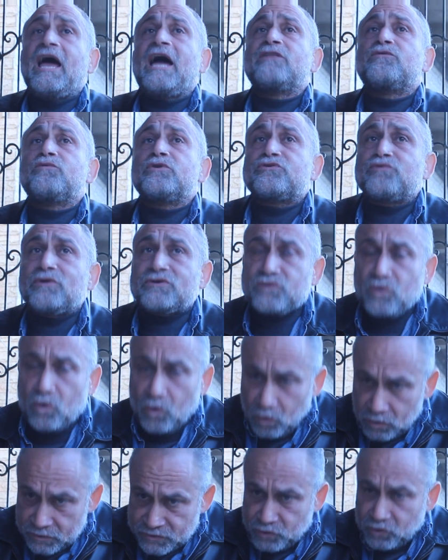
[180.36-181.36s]
and which was
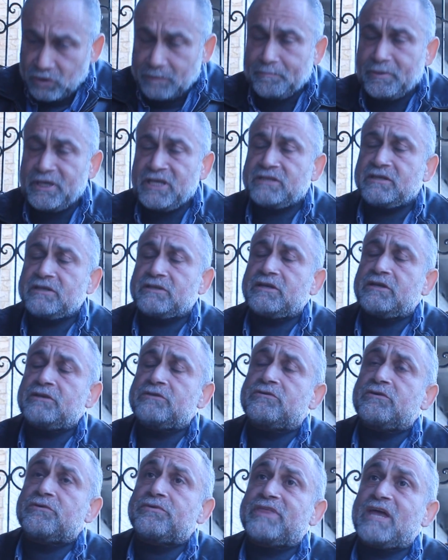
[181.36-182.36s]
also repeated
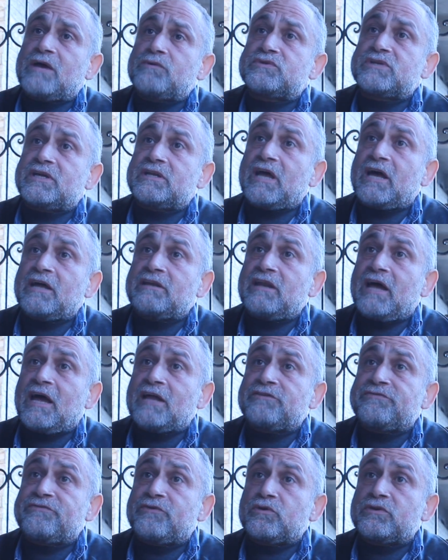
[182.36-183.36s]
in
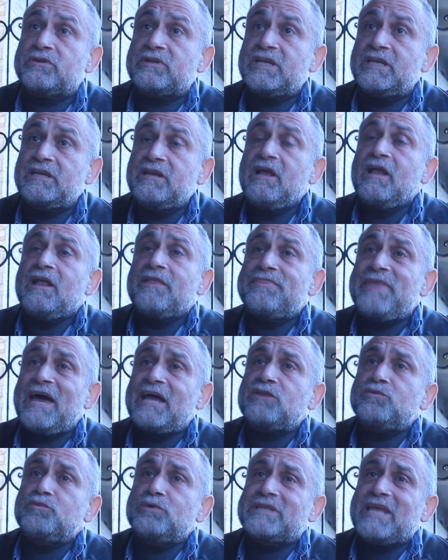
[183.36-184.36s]
2014,
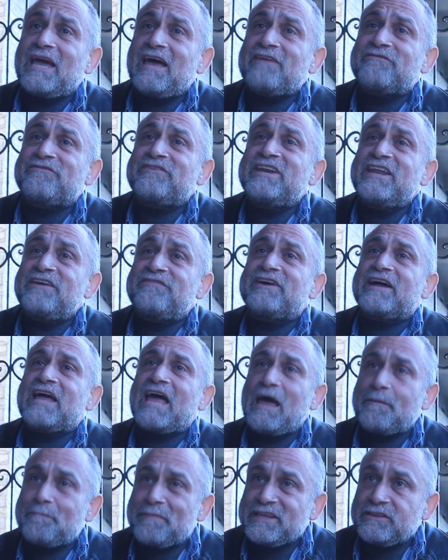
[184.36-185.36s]
that would have never
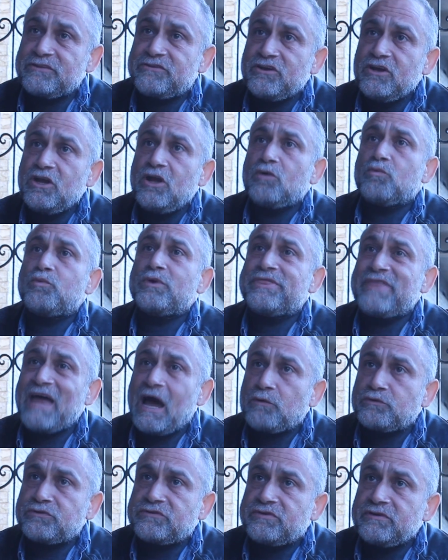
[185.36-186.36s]
happened
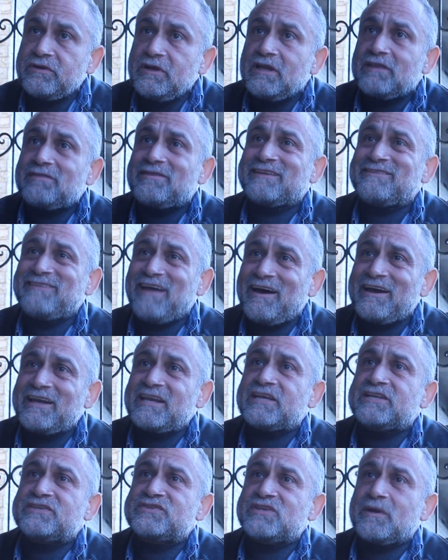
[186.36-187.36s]
without the
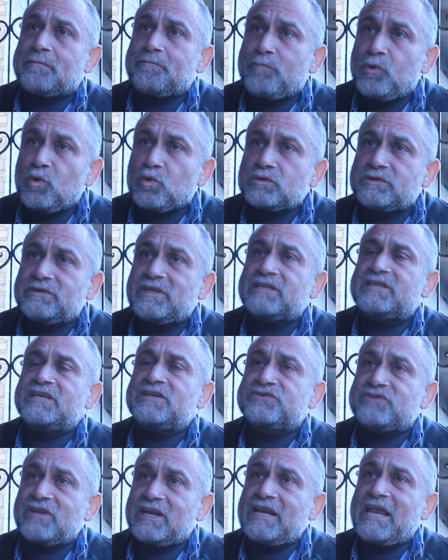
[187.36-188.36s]
direct support that
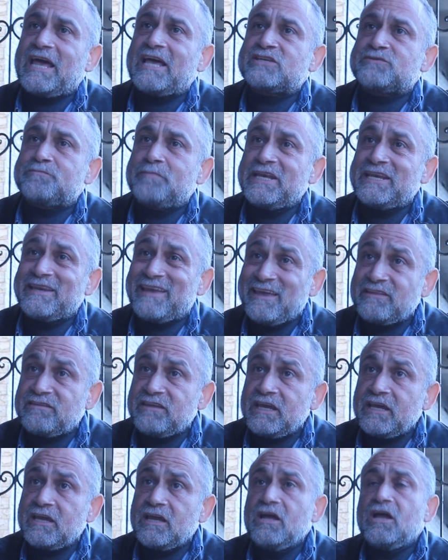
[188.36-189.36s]
Israel has been
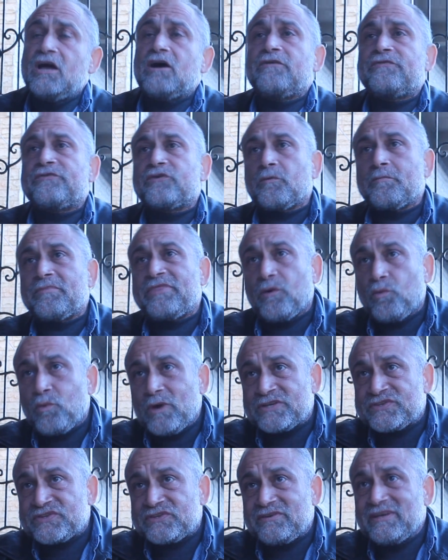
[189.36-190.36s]
getting from the
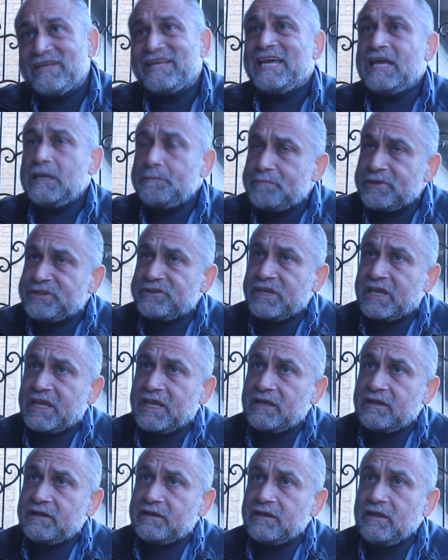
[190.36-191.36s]
West, in
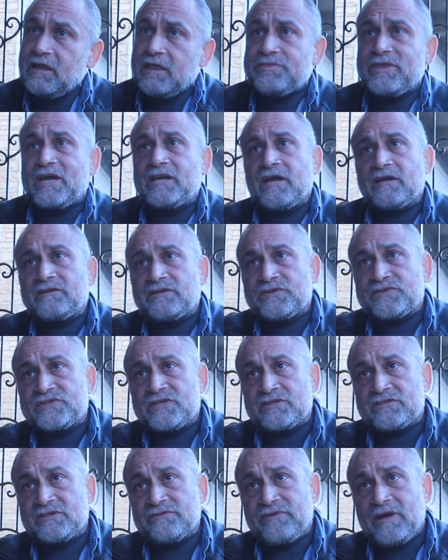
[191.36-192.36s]
particular the United
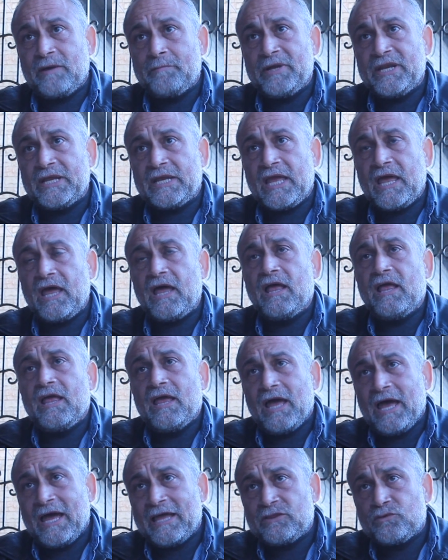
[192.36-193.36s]
States of America
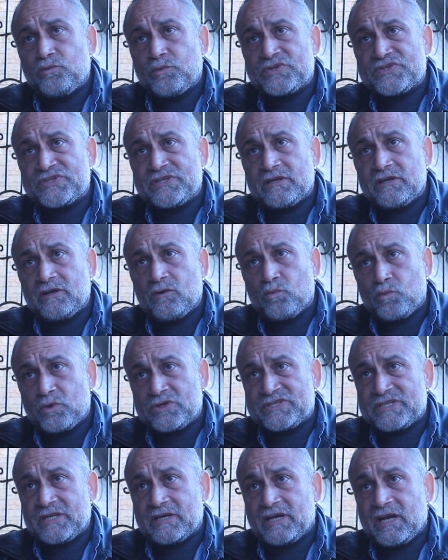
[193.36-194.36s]
and
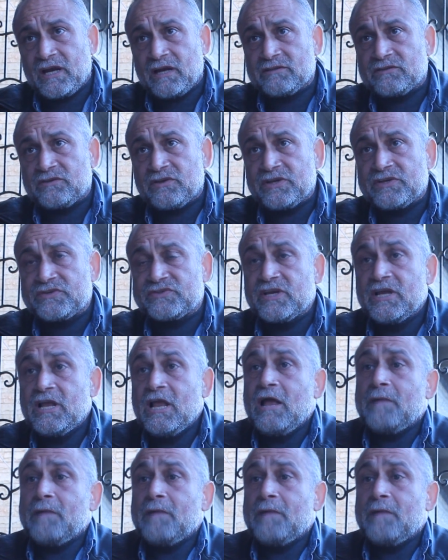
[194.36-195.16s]
Western countries.